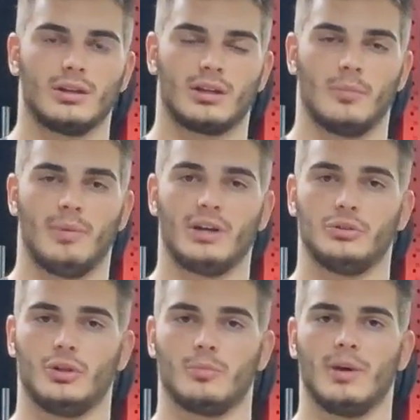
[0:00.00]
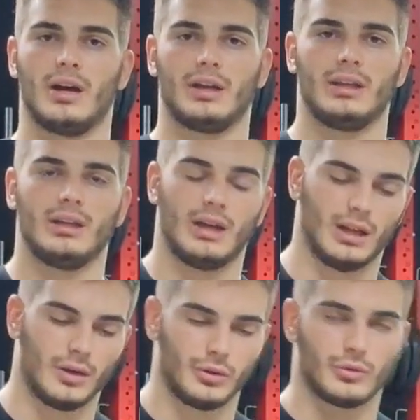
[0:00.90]
compared to your body, and
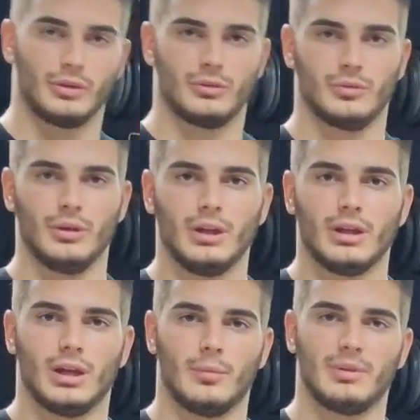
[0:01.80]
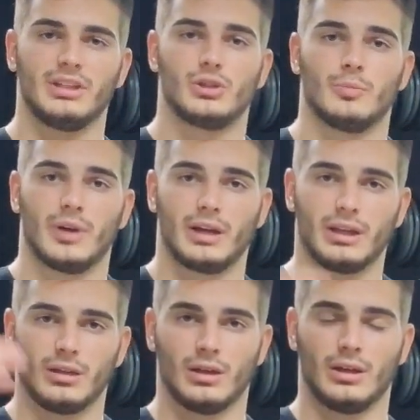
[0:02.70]
how you're going to place your
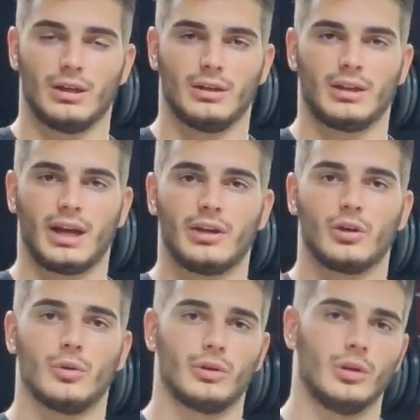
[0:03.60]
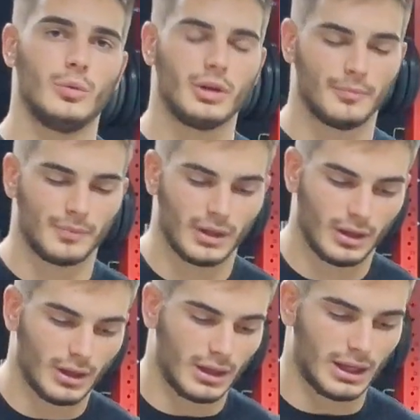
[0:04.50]
body higher or lower.
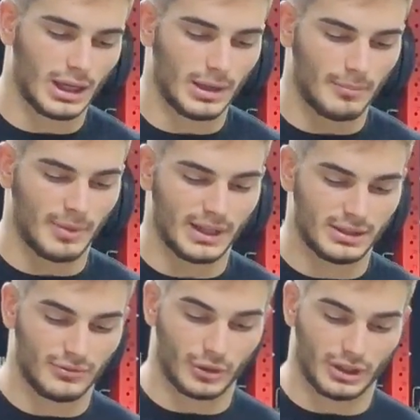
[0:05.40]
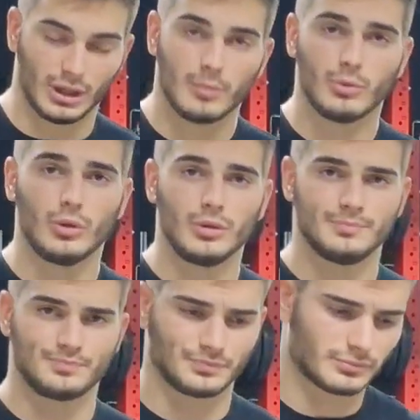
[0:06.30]
But for a top roll,
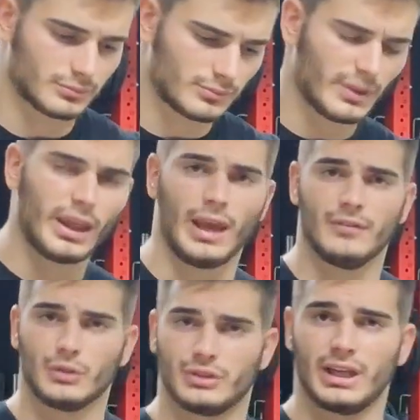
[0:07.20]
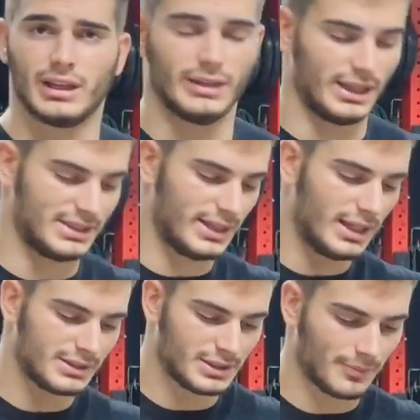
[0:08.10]
after you've taken that
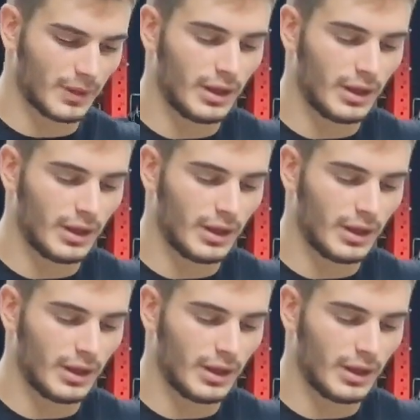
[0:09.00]
stance,